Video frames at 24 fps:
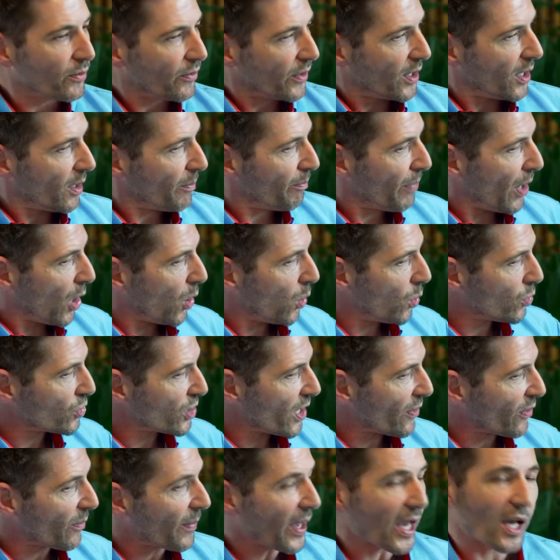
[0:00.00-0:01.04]
the bulge
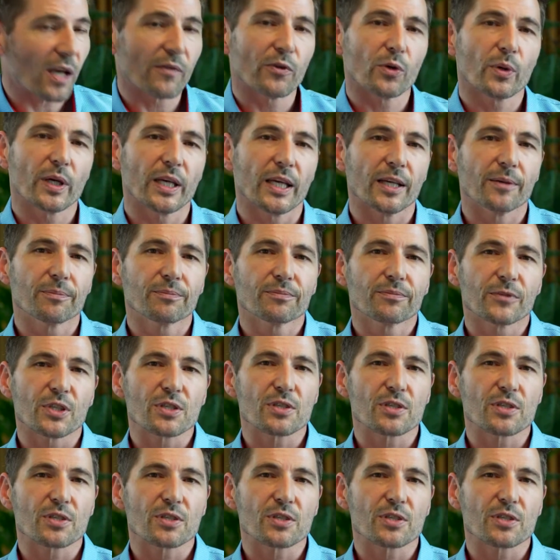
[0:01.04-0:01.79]
out the back of your head, the